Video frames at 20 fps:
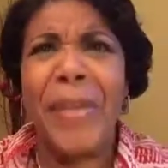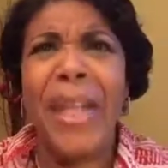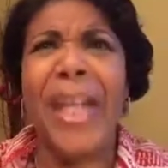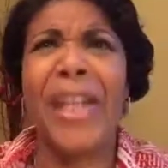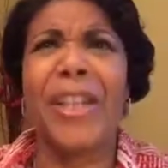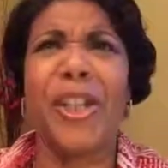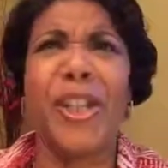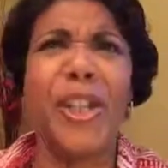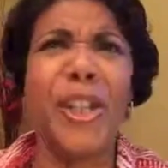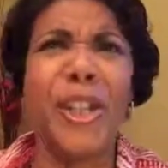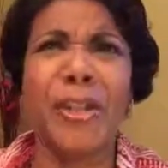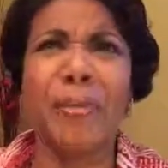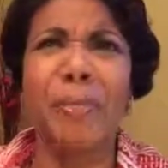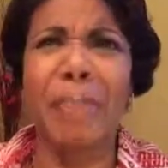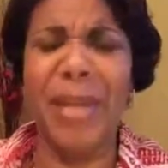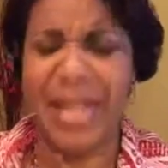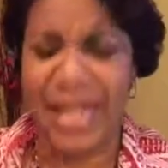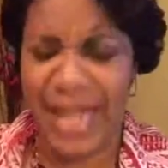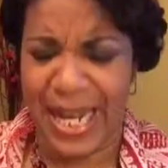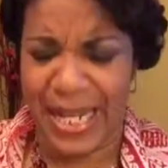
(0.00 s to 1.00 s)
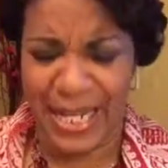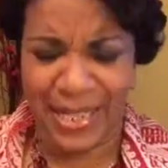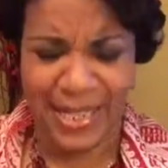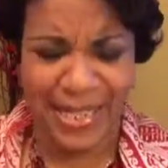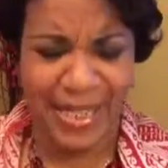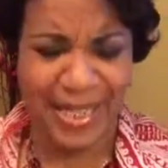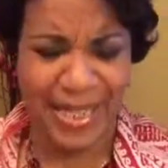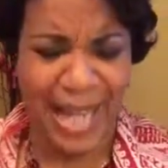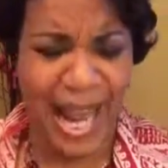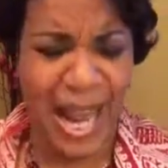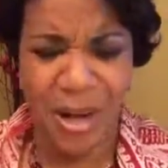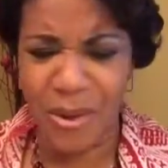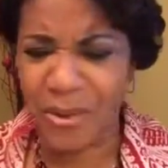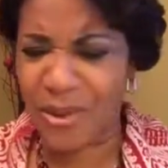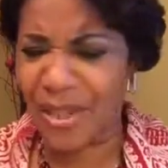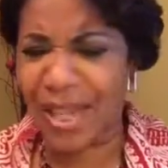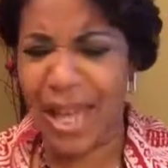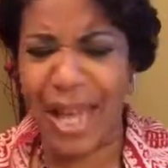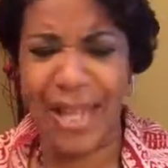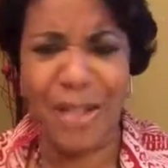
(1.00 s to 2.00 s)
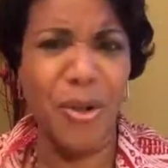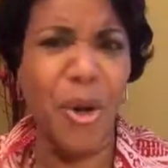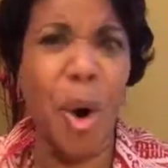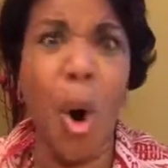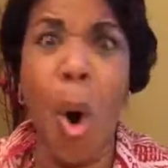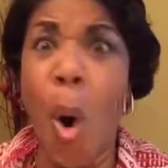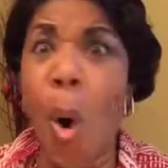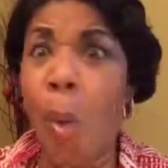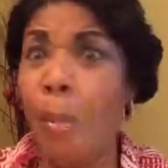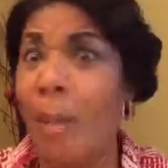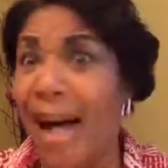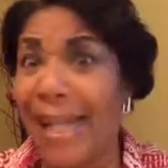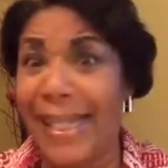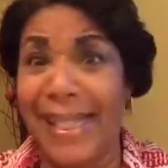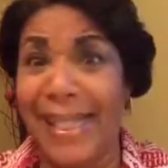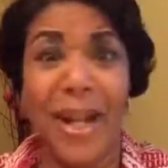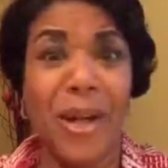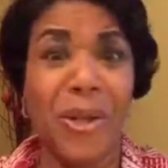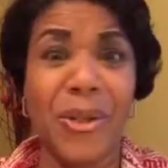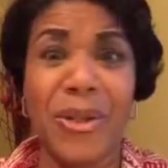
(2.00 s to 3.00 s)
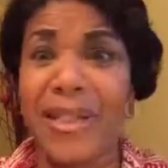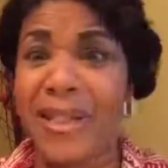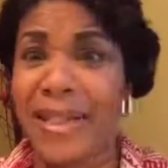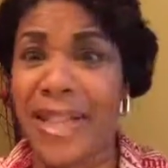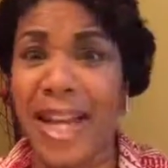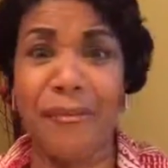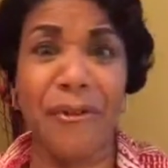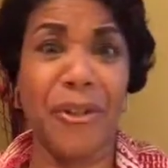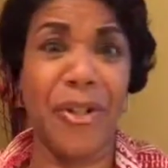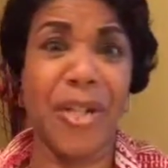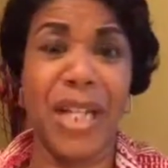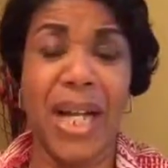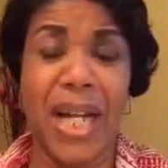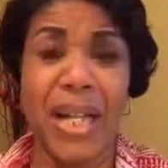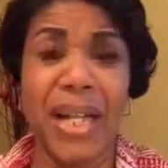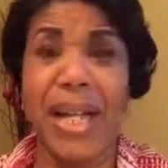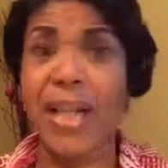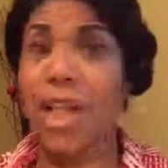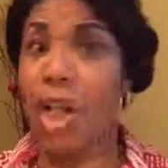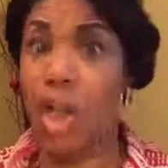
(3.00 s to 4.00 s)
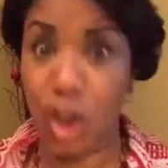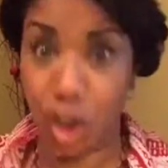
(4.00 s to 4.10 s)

It could be that it sounds like nobody else has ever done it.